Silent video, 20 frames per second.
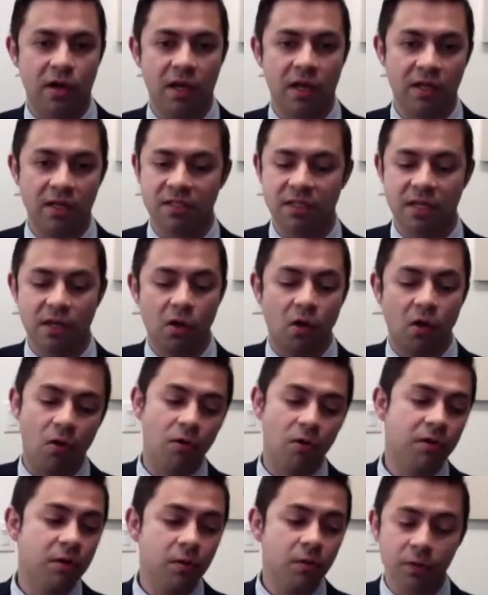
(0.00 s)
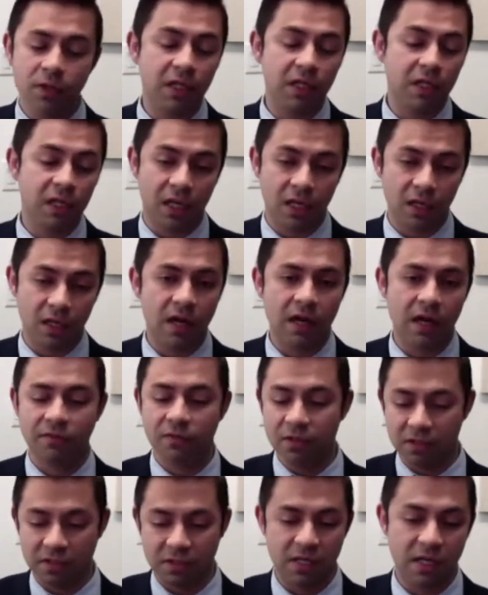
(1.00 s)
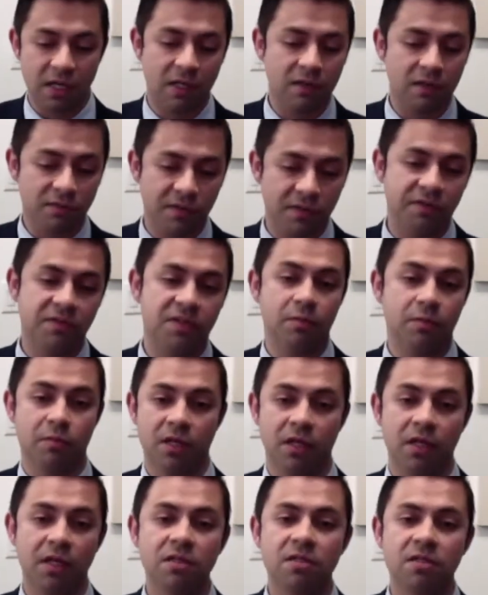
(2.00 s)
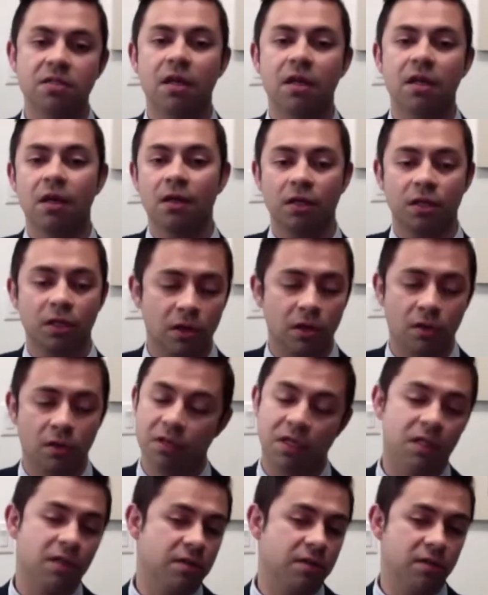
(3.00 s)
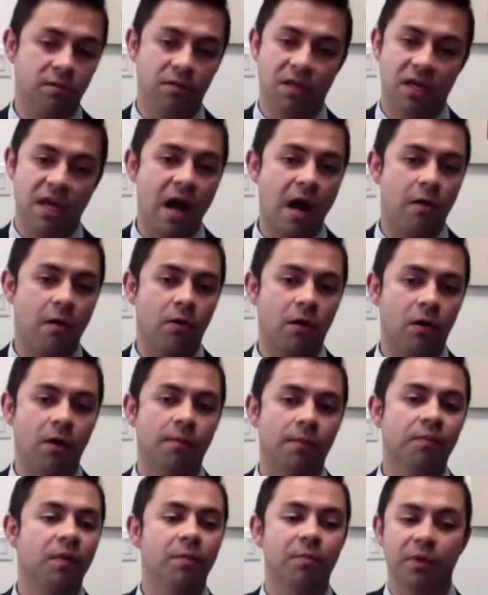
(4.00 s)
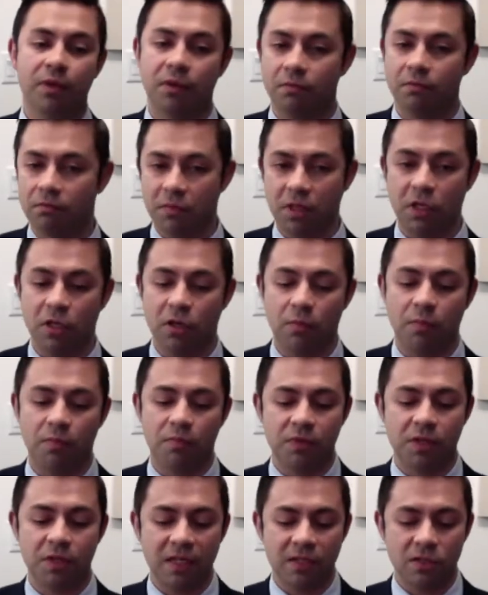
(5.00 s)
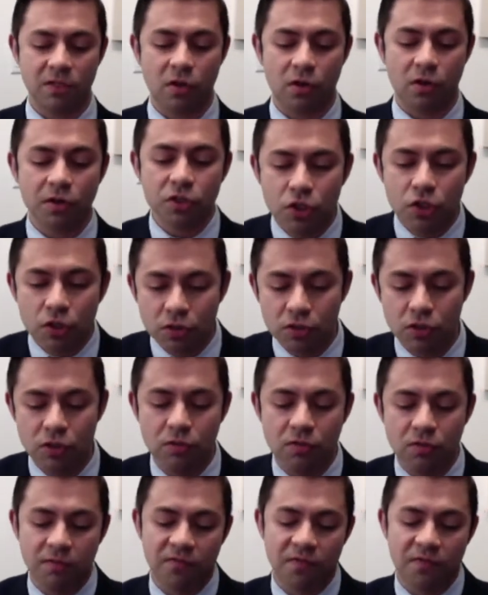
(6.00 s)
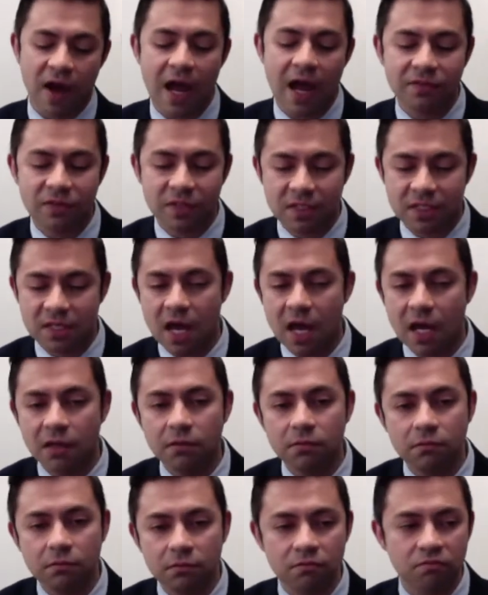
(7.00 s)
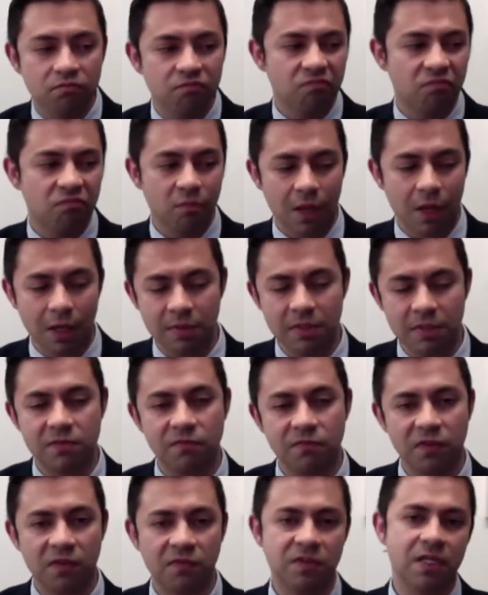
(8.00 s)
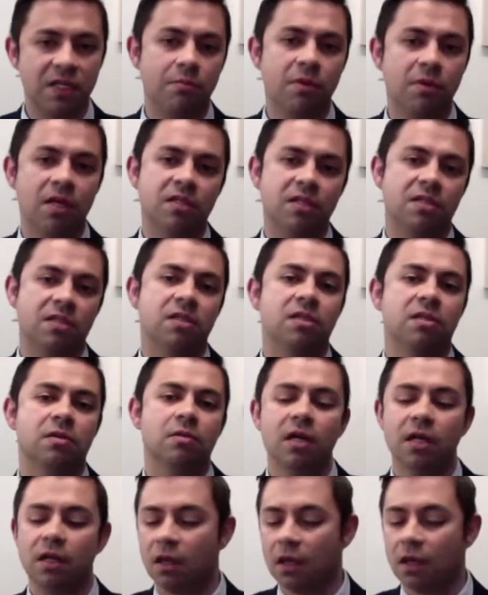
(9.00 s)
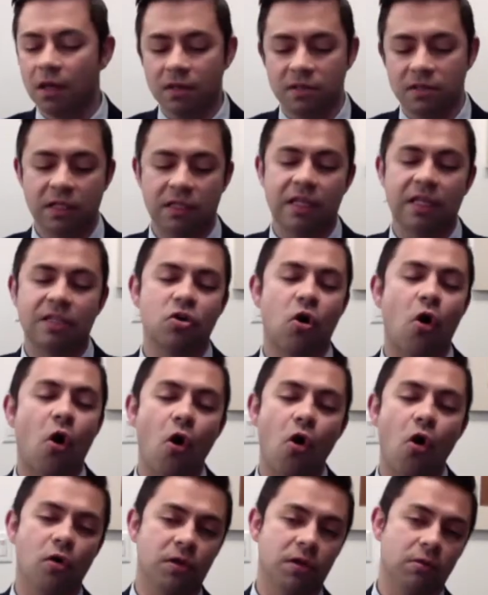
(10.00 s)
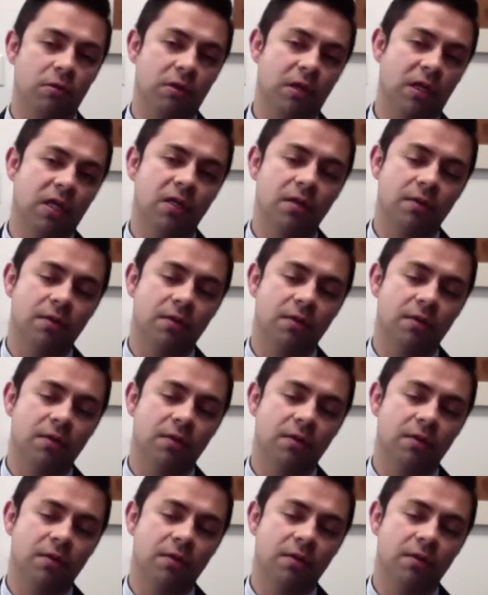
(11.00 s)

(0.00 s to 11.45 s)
And he said, all you really need, Ivan, is 10 to 15 minutes. You don't need to do the hour, but as long as you can do 5 to 10, maybe some 15 minutes into it, it's like, that's all you need.